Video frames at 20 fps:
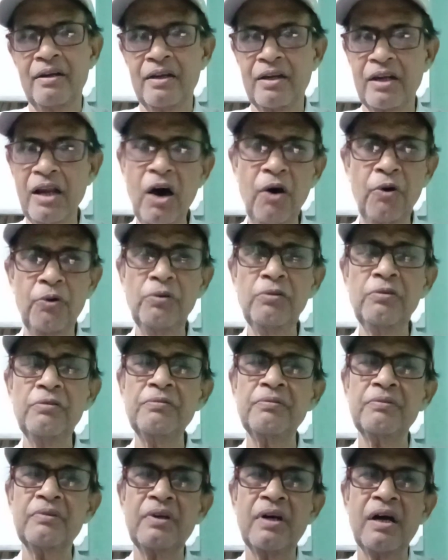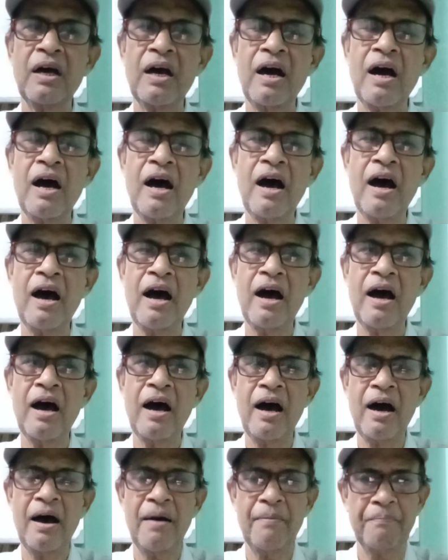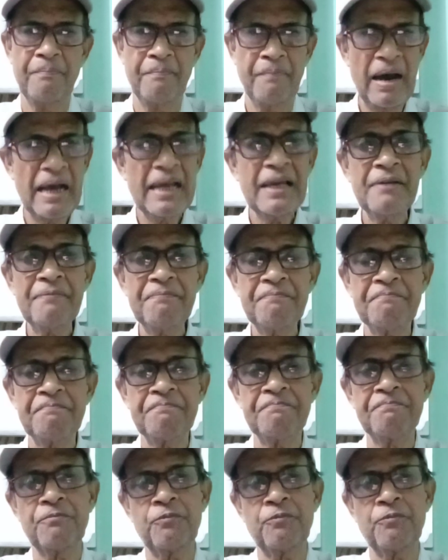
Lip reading: Now, my